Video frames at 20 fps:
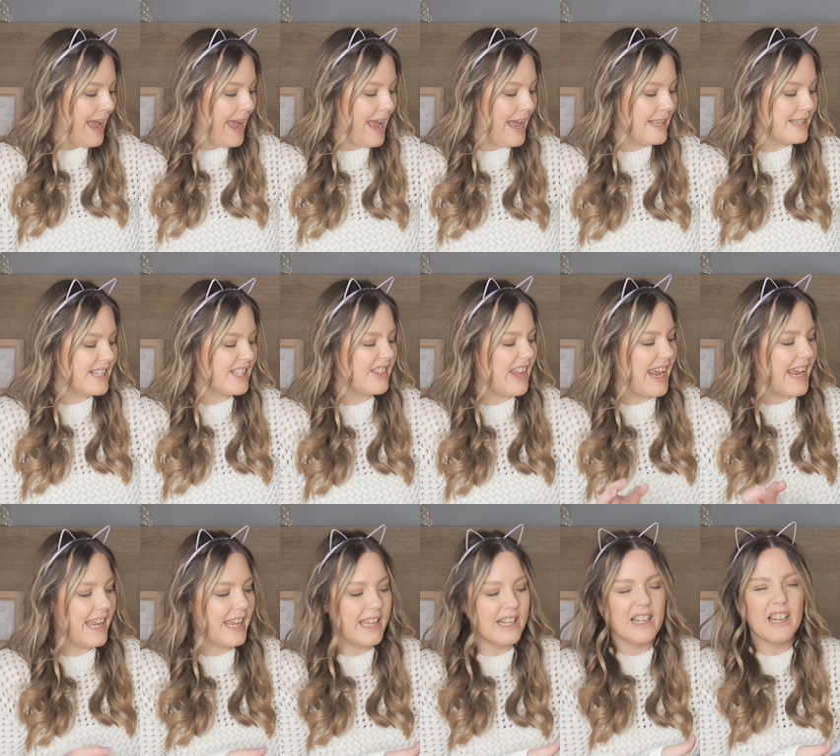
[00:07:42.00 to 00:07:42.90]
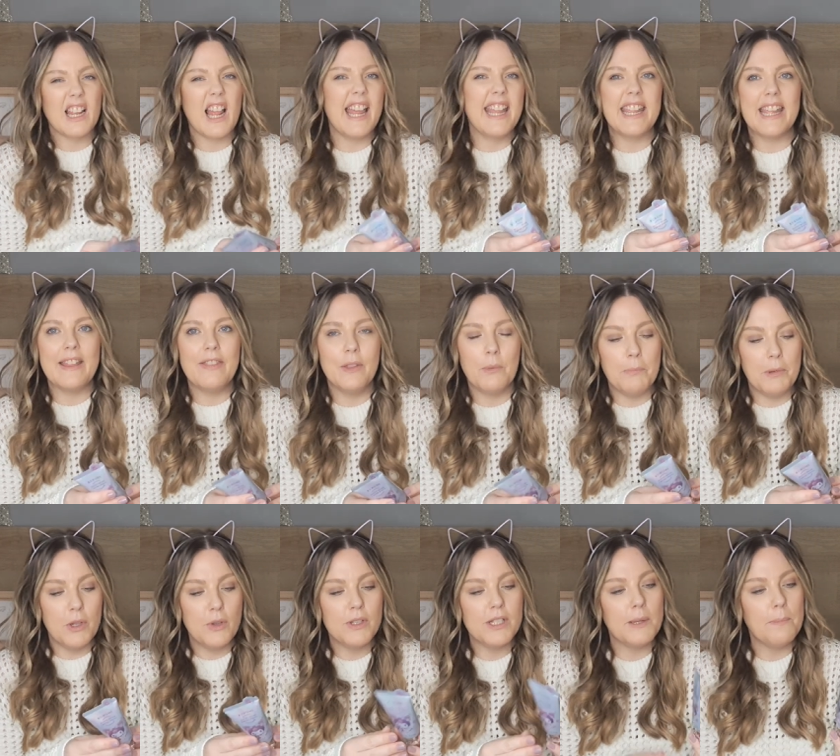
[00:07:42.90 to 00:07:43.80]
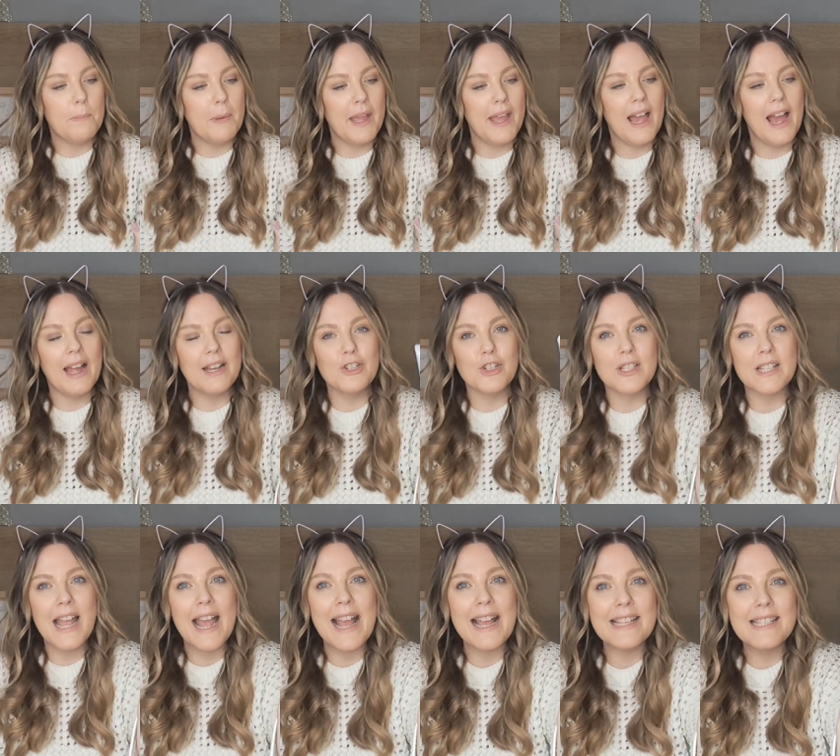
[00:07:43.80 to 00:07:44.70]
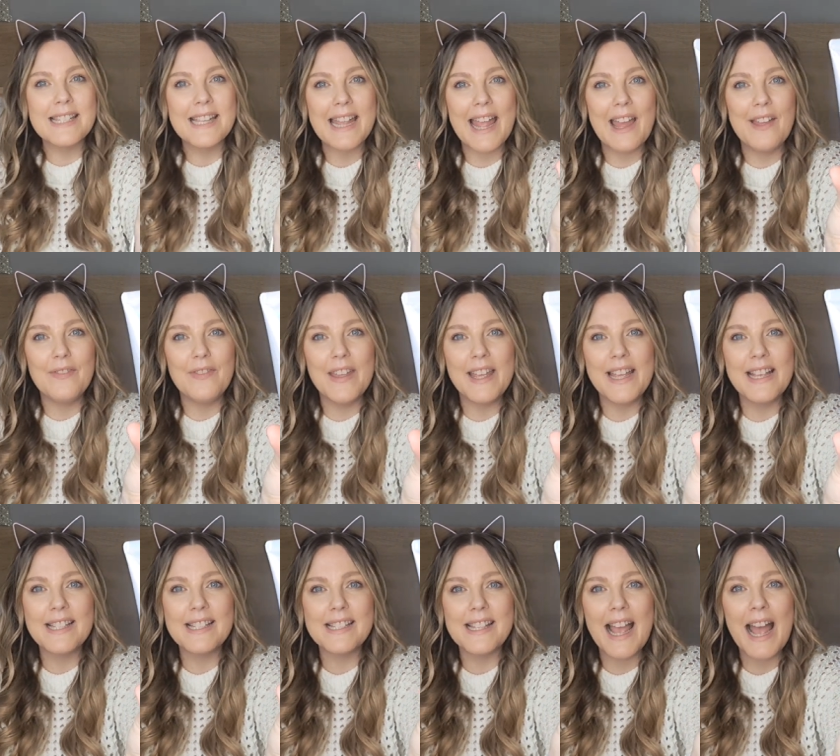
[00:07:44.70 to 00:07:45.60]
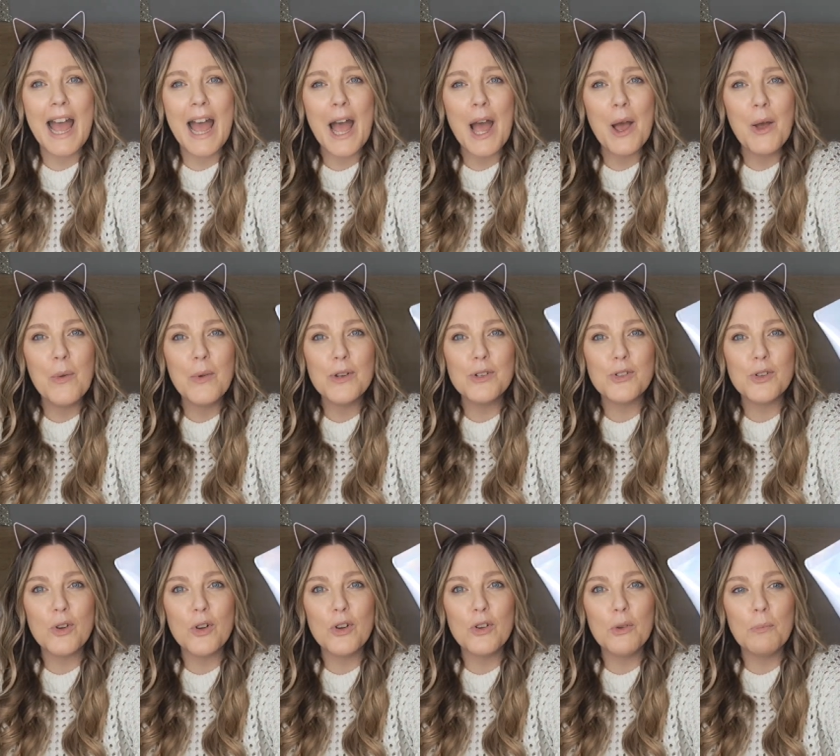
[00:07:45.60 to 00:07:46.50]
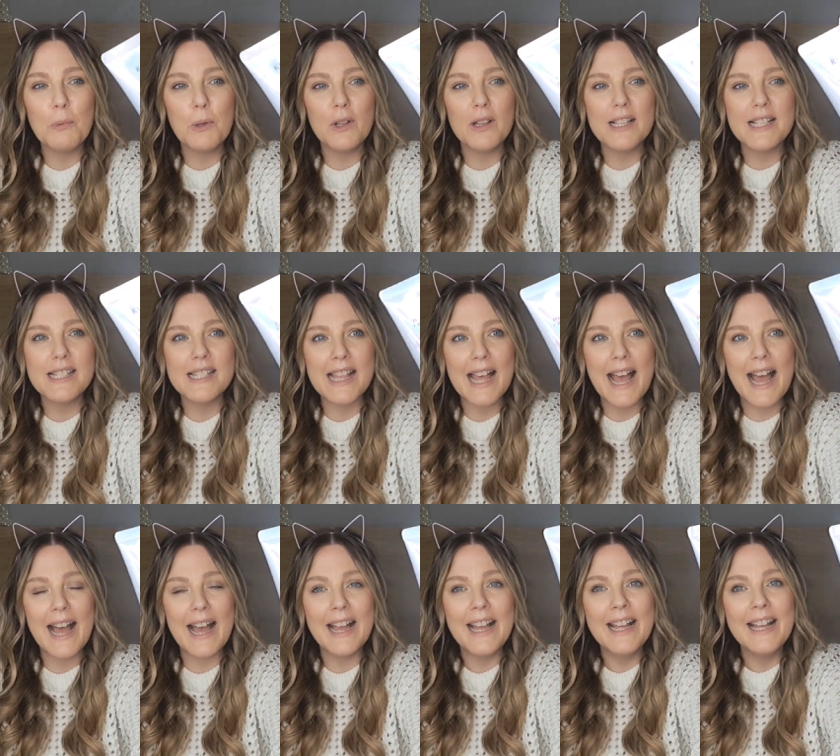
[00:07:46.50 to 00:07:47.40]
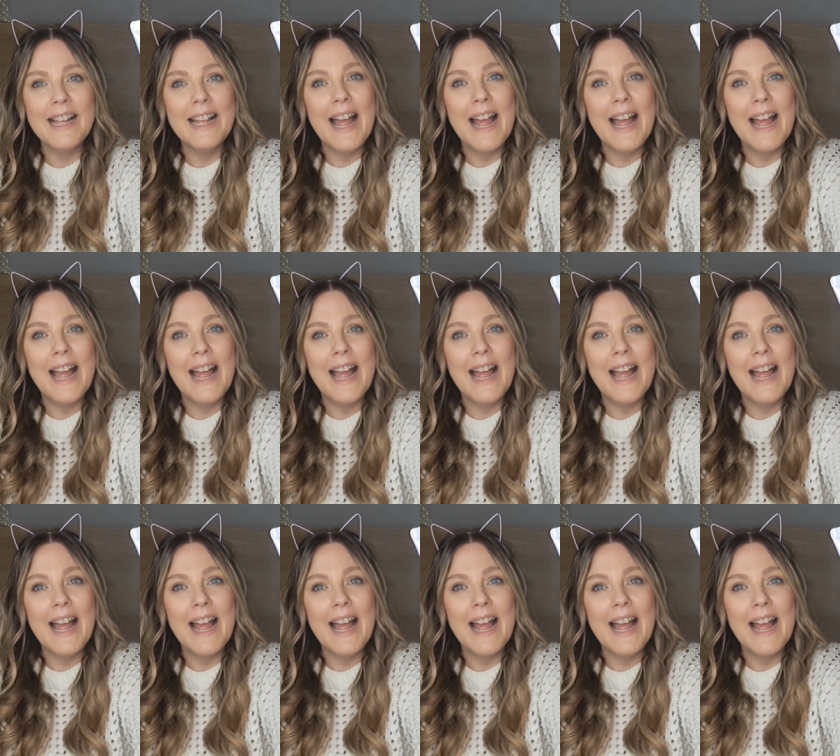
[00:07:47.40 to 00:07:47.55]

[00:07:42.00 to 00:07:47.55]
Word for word: And staying like in the beauty bit, I just had to get this. How adorable is that?